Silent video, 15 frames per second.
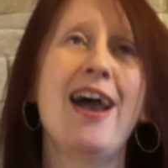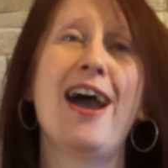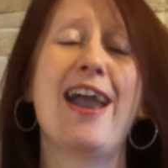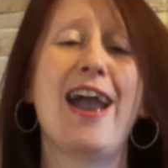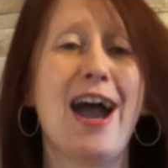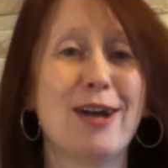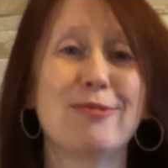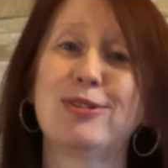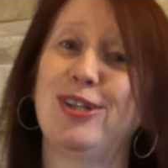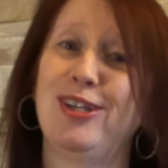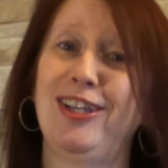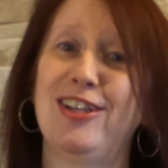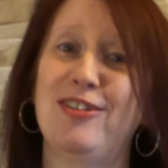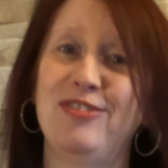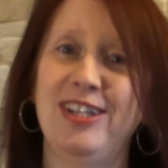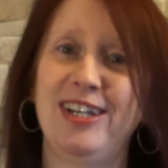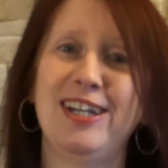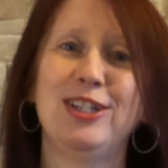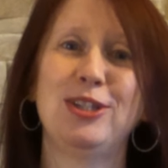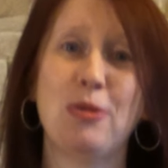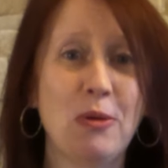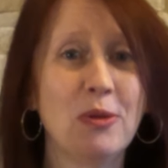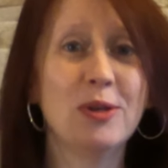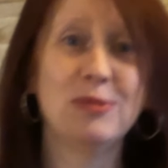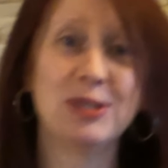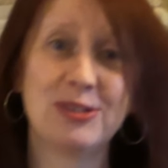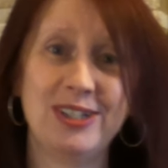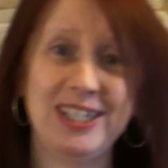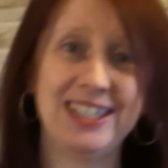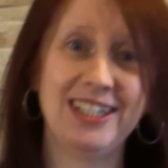I absolutely loved it. Totally was
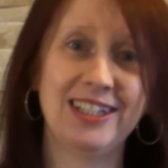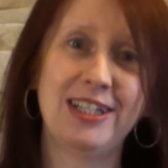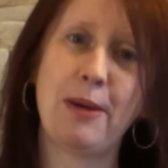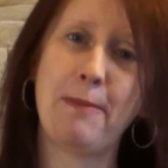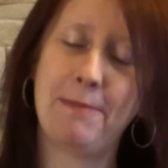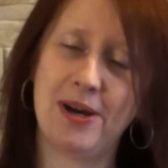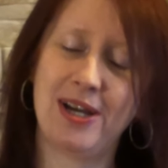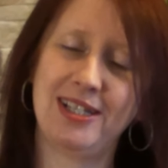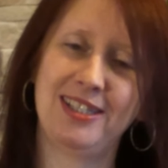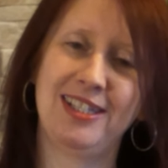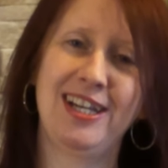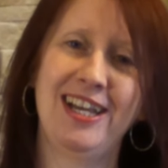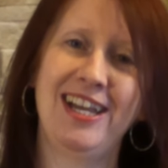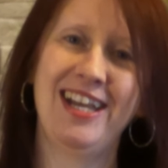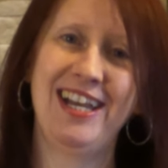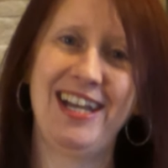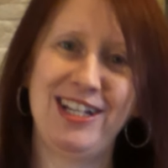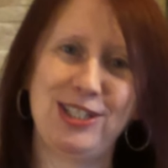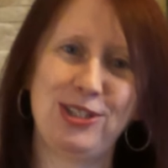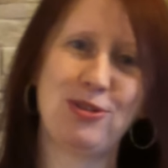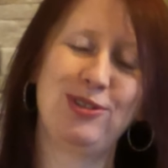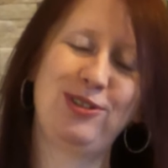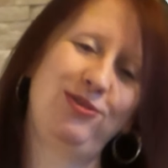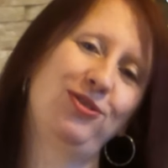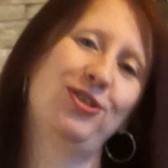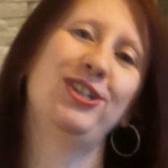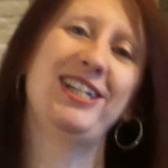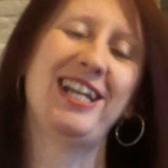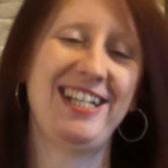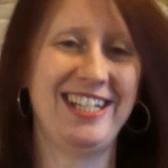going to steal it, but it sold for
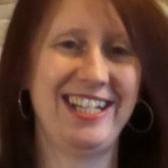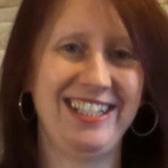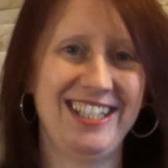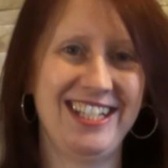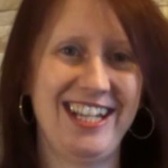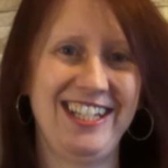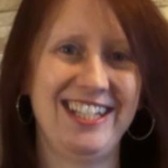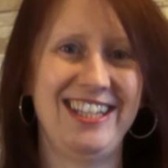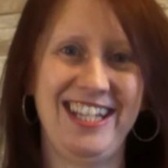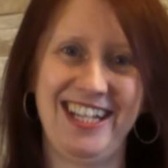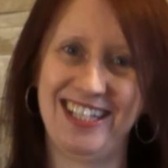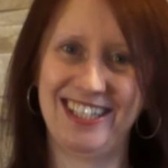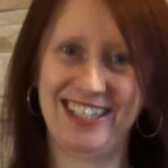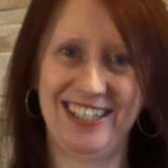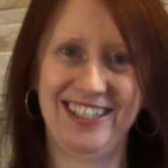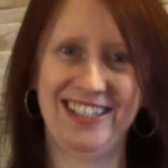$9.99 in the end.